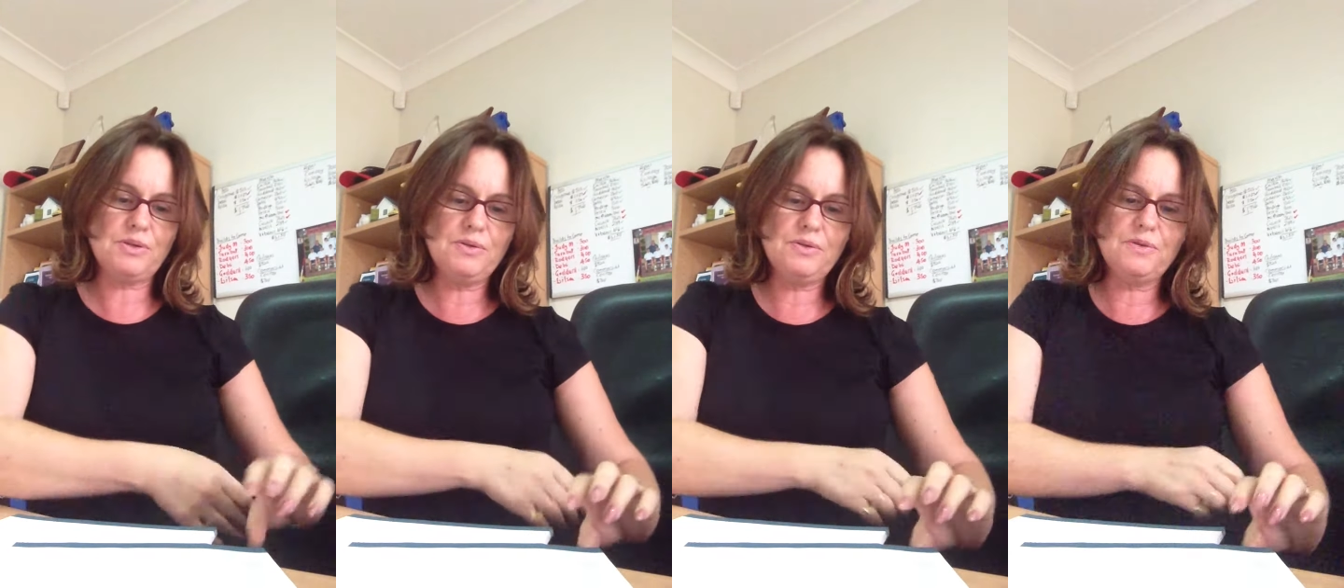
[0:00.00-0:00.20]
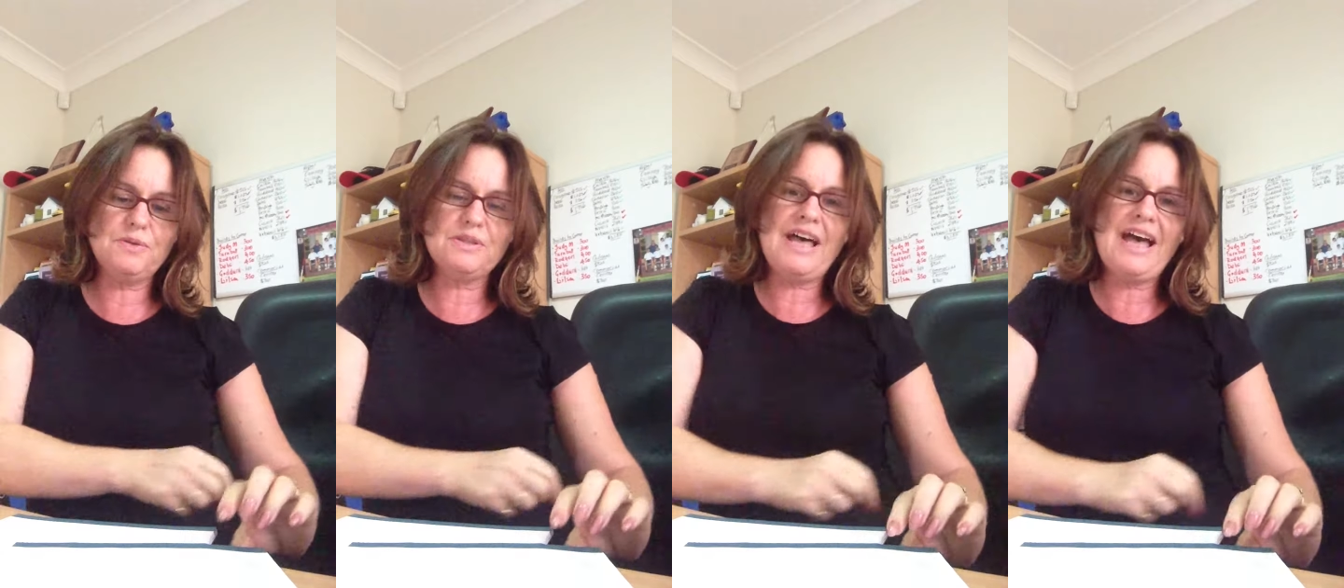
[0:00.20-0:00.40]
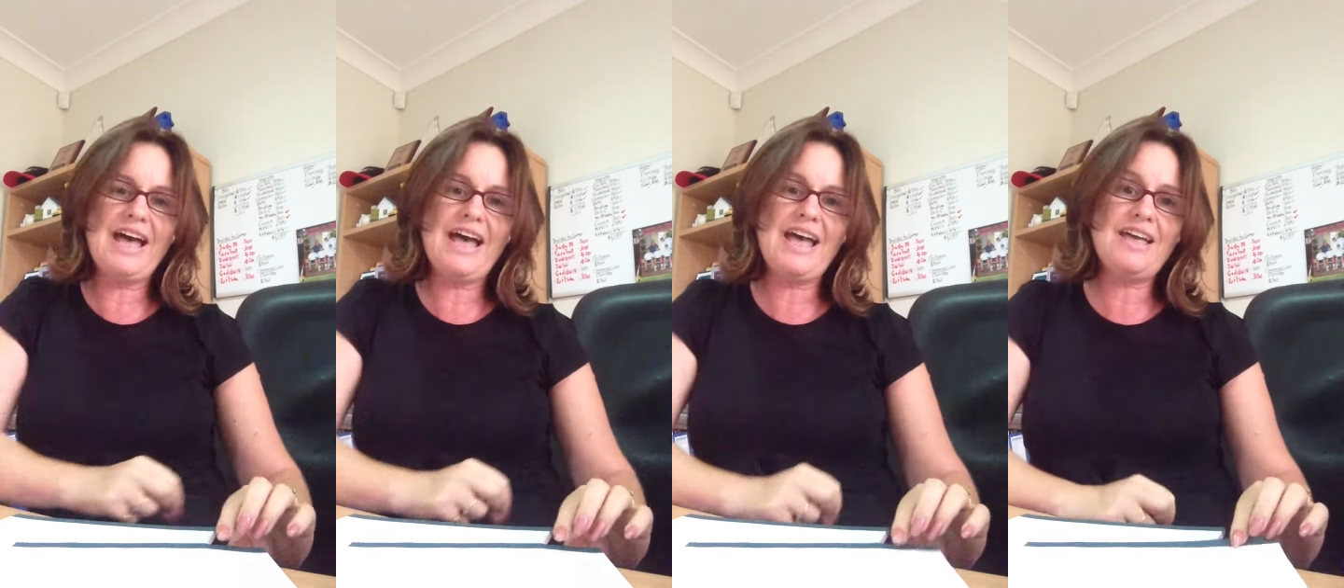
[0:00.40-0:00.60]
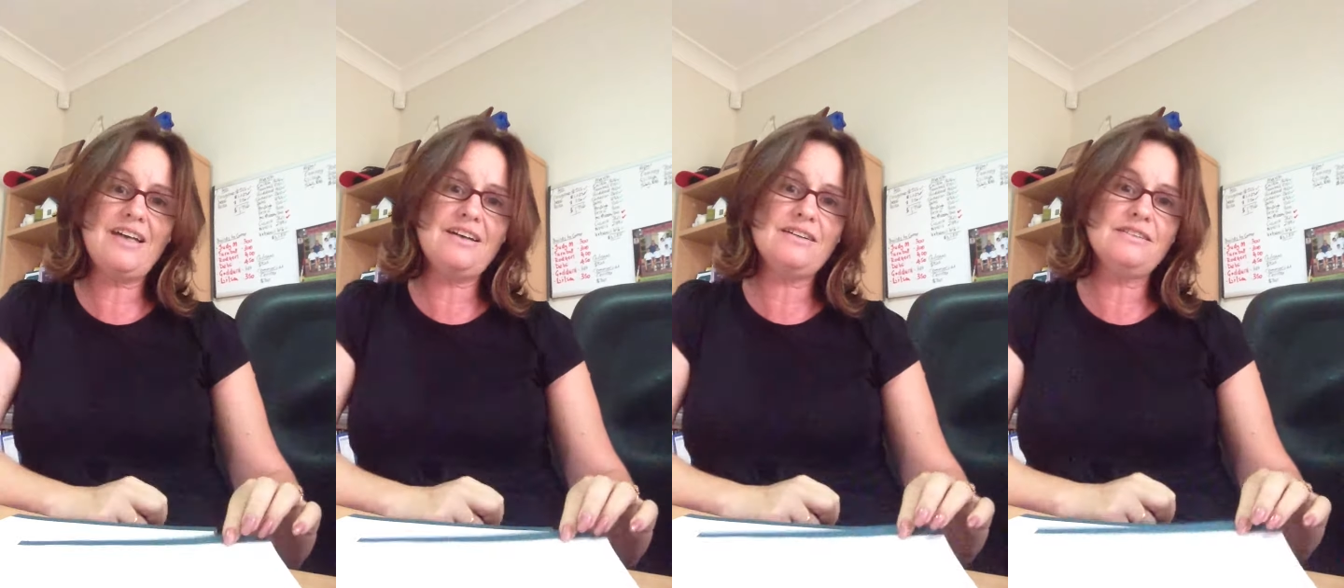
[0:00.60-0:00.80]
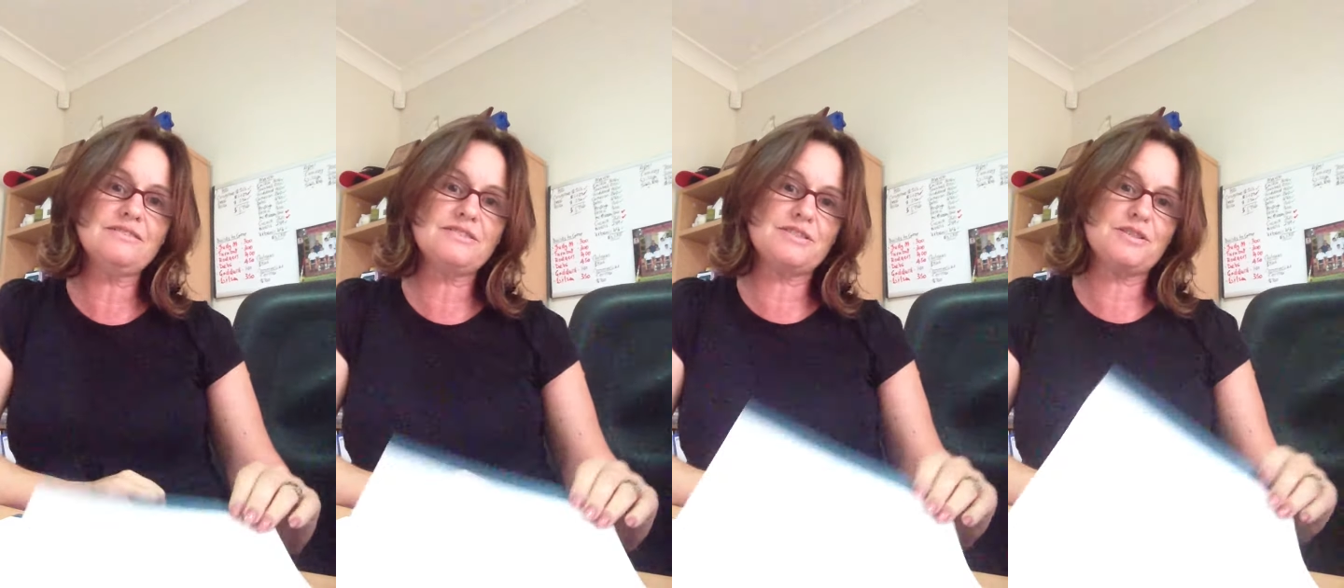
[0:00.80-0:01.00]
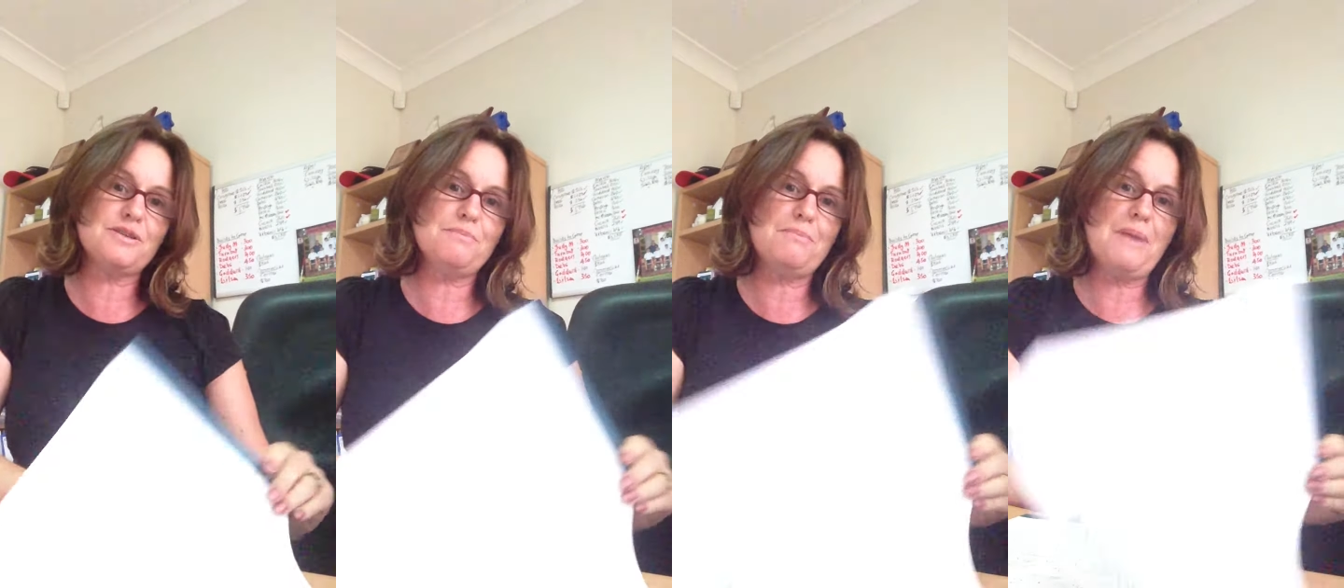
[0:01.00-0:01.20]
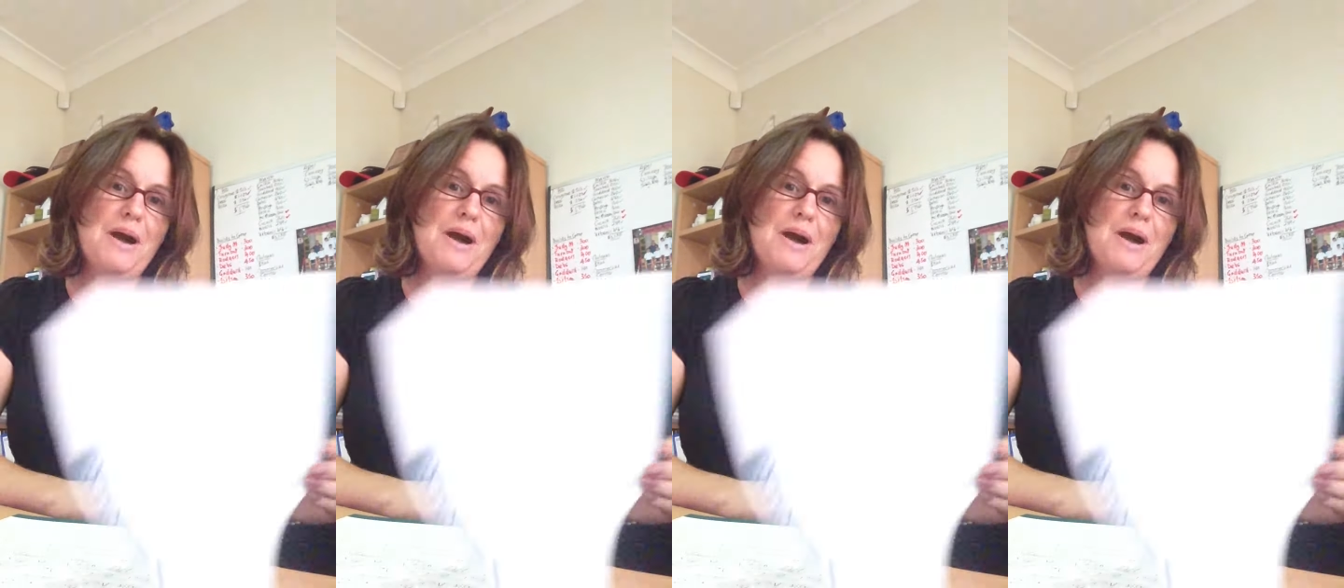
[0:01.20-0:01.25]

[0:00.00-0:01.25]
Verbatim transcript: all hail to